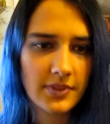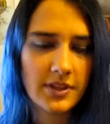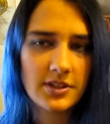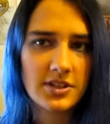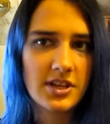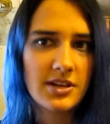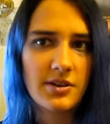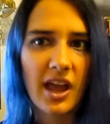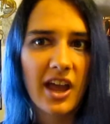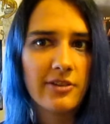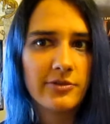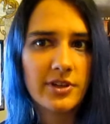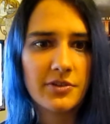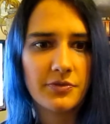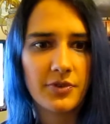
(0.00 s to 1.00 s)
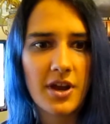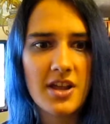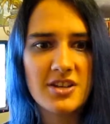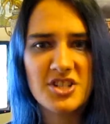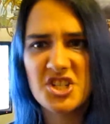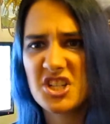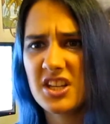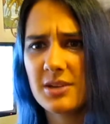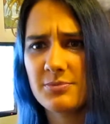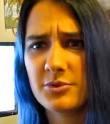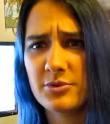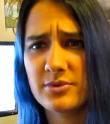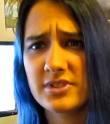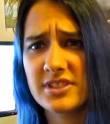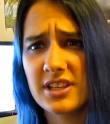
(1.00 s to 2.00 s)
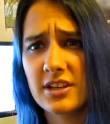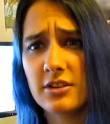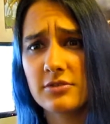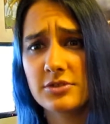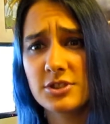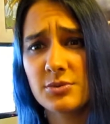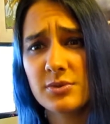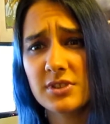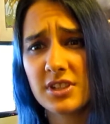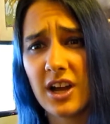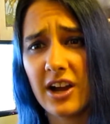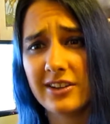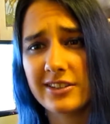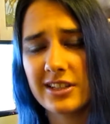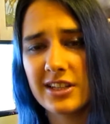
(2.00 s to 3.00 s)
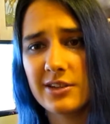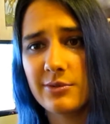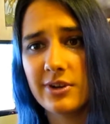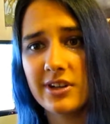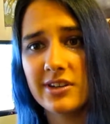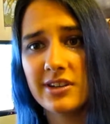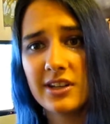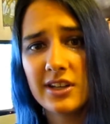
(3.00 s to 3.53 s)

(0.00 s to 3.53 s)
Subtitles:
didn't have any friends. She kept to herself. She wouldn't talk to anyone.